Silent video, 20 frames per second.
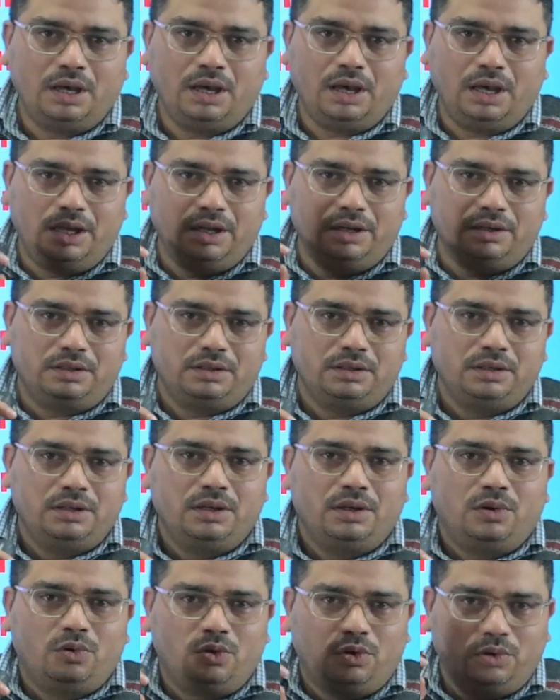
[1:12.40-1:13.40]
And
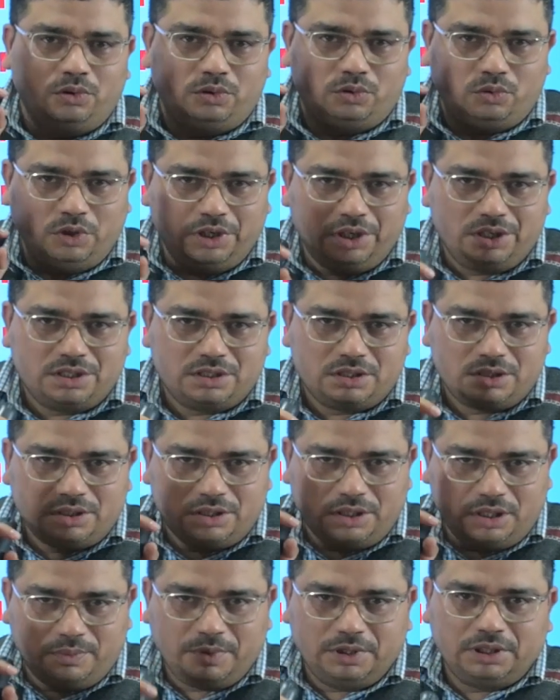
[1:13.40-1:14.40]
on
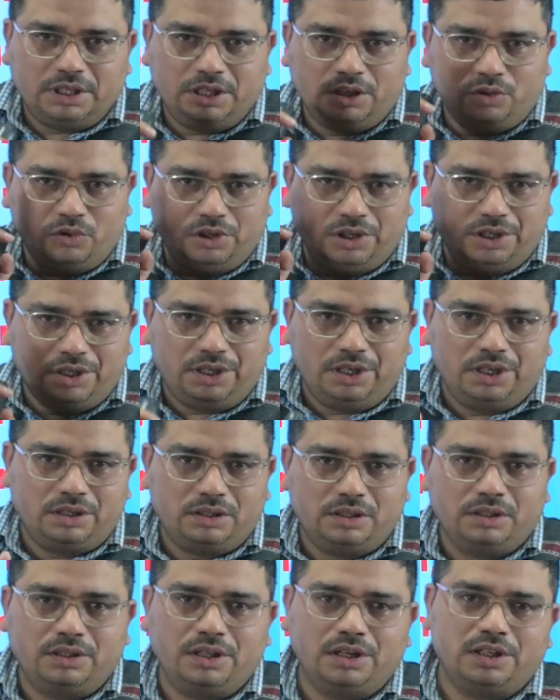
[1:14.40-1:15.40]
27th and
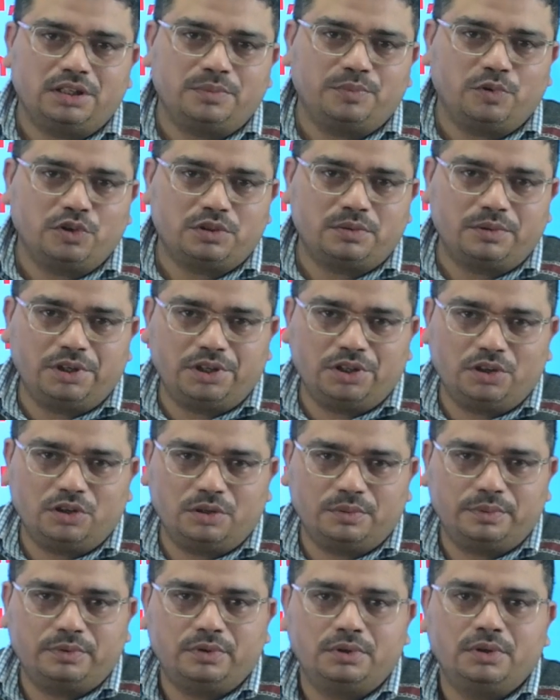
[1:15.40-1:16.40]
28th, there is a possibility
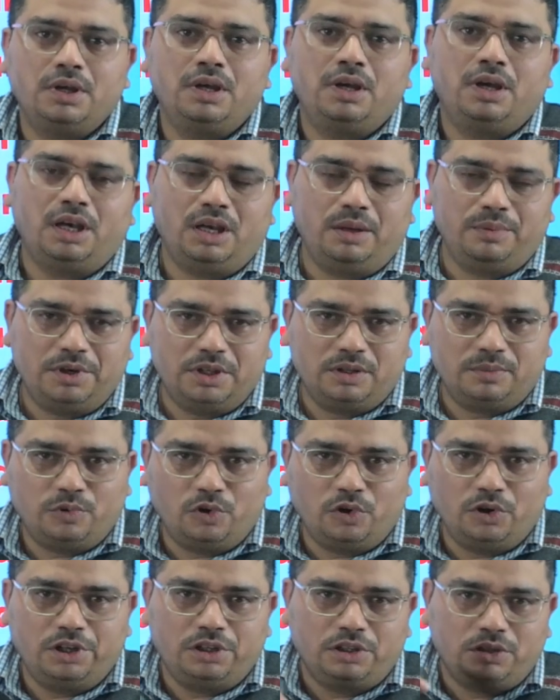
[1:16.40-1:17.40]
of heavy
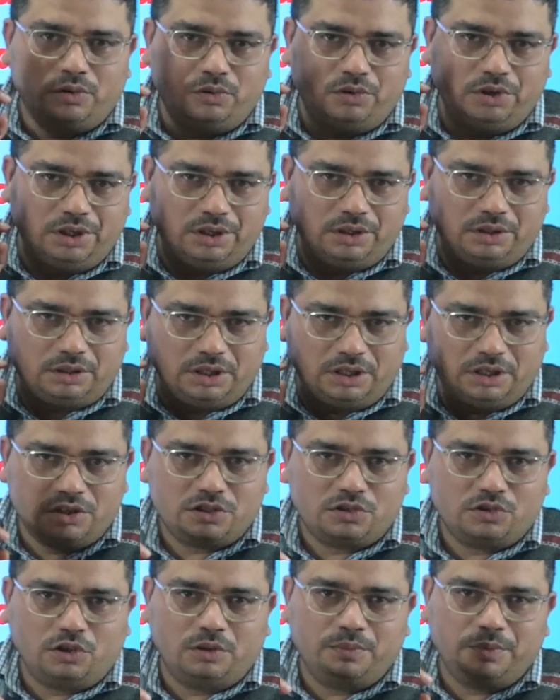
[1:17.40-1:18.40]
rainfall, including
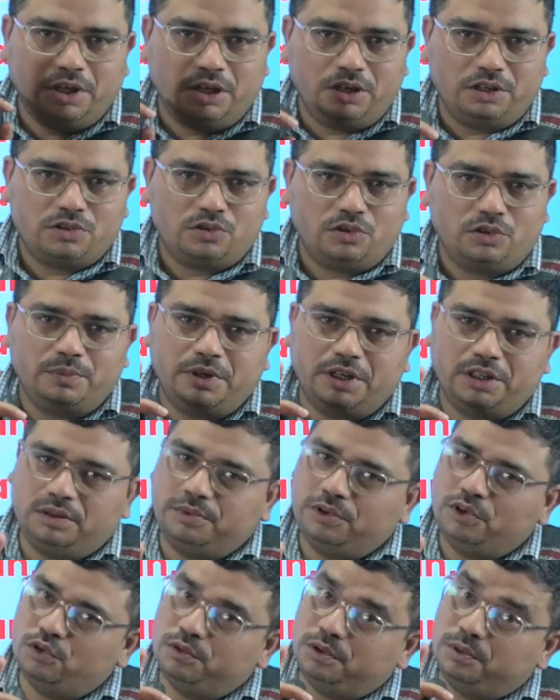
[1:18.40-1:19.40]
thunderstorm, hailstorm
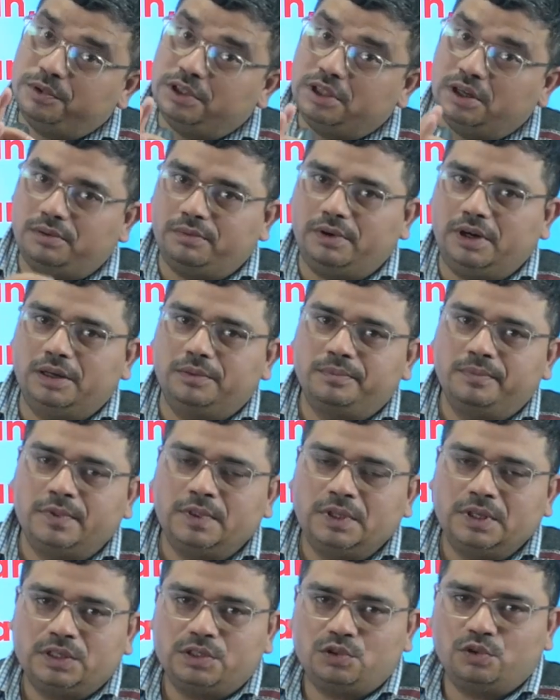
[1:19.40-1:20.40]
activity over Vidarbha.
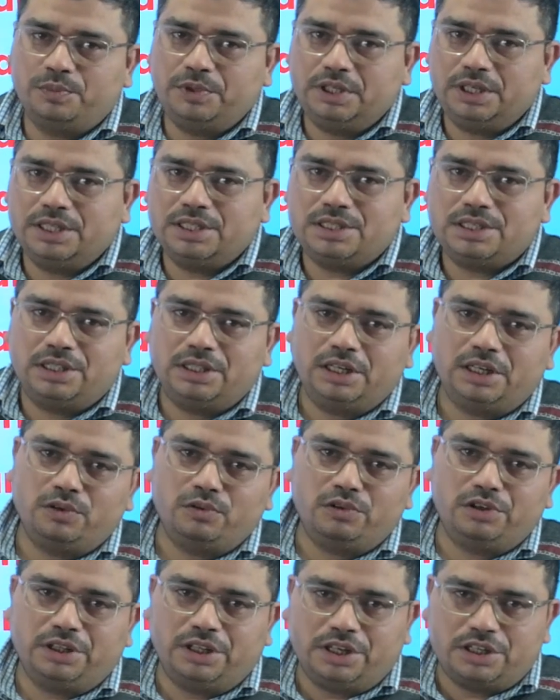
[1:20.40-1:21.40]
So we can say that
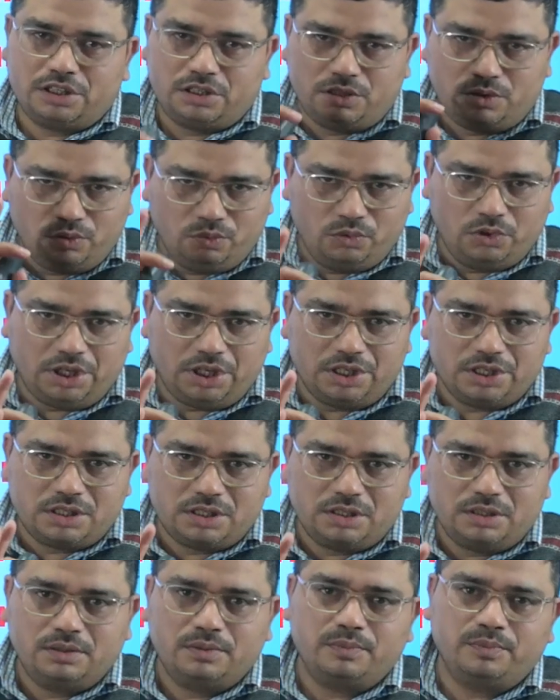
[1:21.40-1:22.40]
during the next 2
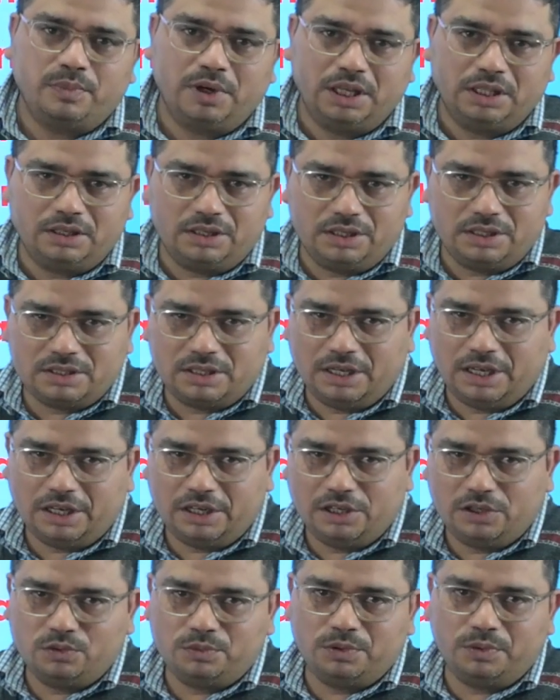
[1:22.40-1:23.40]
days, weather is
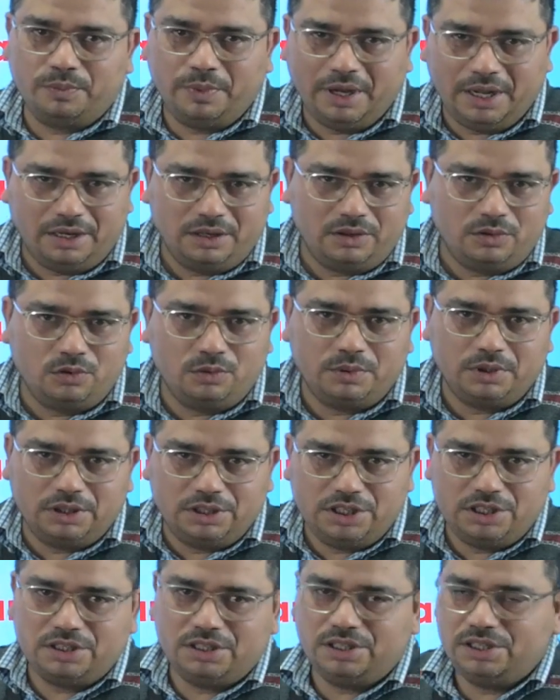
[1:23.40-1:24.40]
likely to be bad over
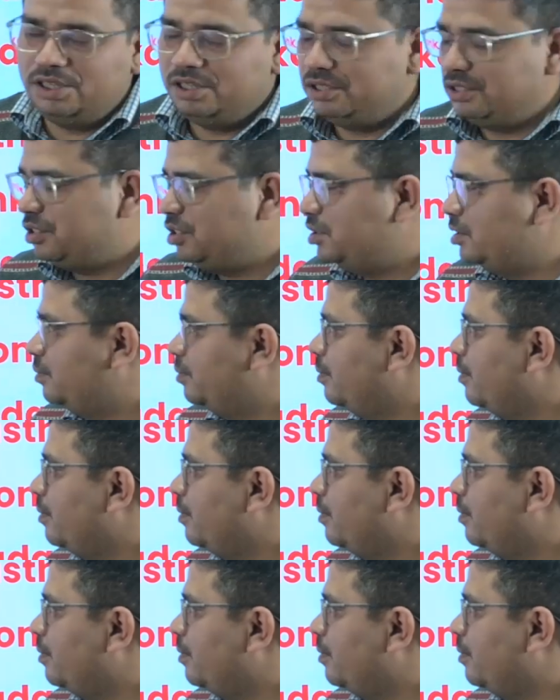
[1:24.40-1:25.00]
these regions.